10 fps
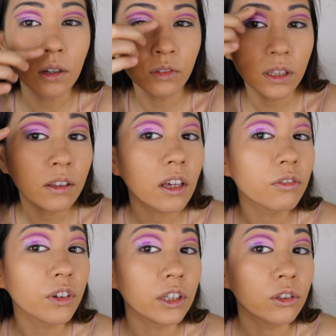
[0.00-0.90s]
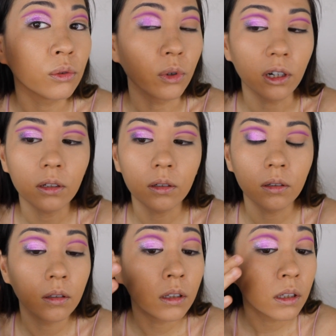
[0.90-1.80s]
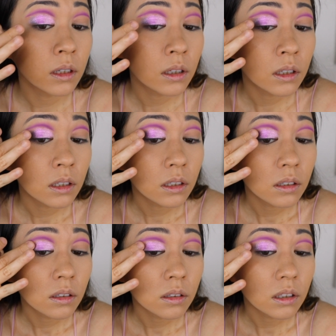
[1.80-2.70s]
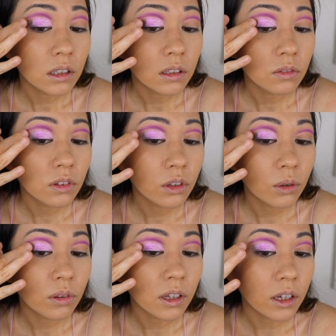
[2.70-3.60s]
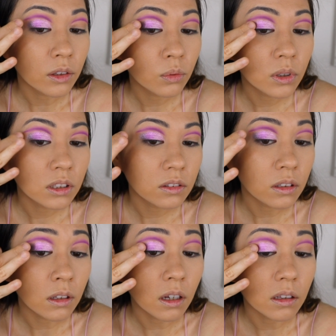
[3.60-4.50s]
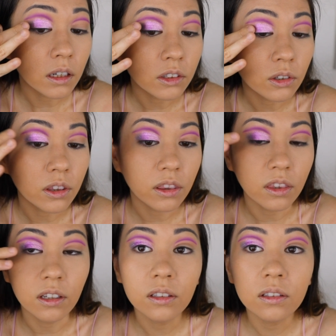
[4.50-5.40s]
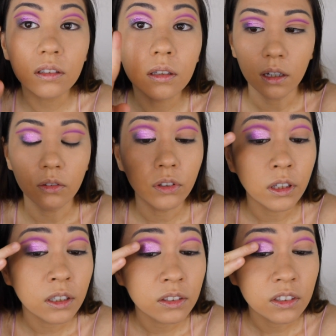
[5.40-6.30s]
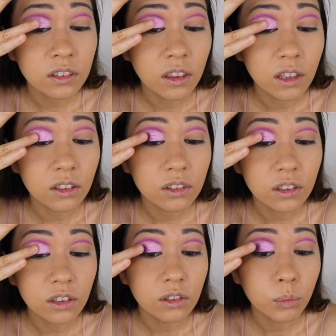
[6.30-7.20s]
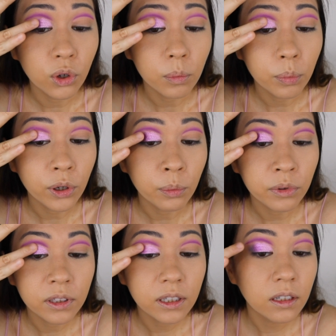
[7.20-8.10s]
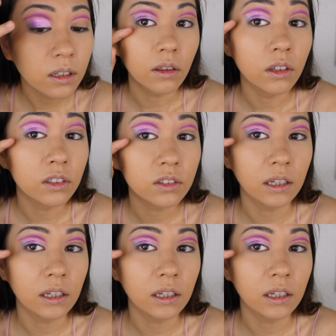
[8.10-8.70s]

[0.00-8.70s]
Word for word: I feel like that fade could work. Even though the end one is a lot lighter than this, I feel like since this is more purpley and this